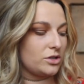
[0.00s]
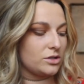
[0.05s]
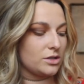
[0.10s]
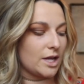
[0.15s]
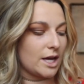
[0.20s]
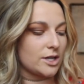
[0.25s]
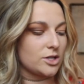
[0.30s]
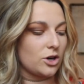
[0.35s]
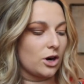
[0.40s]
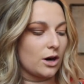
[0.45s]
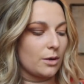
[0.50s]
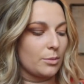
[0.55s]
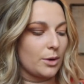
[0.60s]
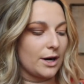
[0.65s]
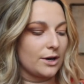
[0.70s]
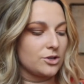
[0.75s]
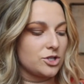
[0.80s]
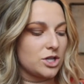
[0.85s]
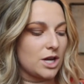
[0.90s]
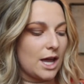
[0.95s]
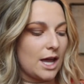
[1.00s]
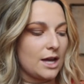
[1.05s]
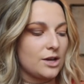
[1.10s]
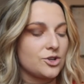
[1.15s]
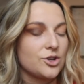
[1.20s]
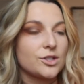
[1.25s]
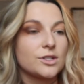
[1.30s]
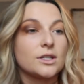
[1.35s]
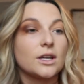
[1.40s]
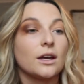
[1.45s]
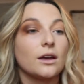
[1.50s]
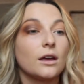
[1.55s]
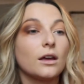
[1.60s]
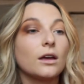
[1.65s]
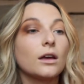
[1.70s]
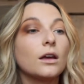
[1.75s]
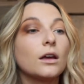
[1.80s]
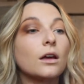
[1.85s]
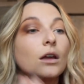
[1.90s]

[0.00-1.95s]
use that dark brown shade just to